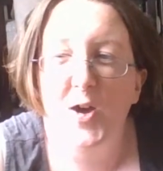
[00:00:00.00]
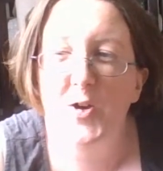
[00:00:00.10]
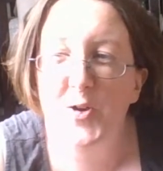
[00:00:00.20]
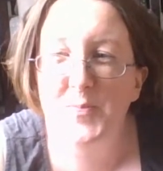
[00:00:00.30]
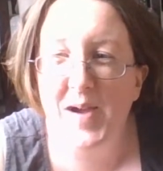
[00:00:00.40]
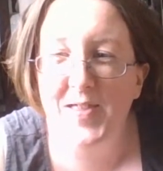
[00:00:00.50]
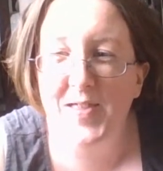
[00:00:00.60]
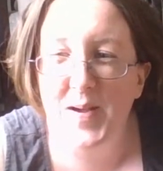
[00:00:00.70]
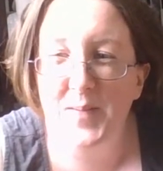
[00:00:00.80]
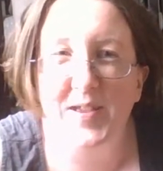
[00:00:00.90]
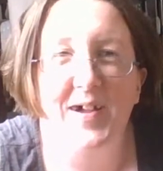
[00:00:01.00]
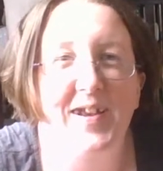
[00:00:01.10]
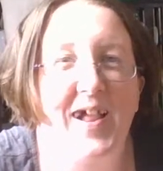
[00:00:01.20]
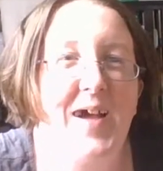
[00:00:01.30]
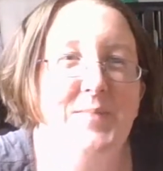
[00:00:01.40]
Oh, my other mom's
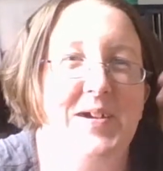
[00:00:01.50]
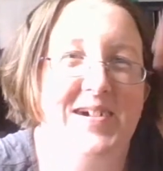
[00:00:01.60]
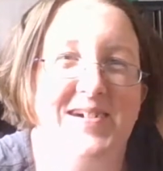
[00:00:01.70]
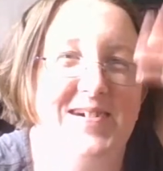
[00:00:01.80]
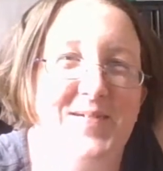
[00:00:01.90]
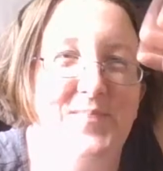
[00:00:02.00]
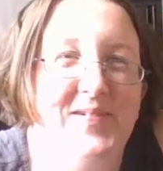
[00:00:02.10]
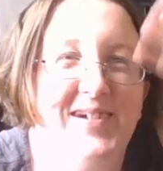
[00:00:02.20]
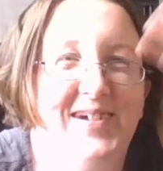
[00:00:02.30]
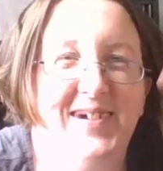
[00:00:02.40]
on. Hi, Mom.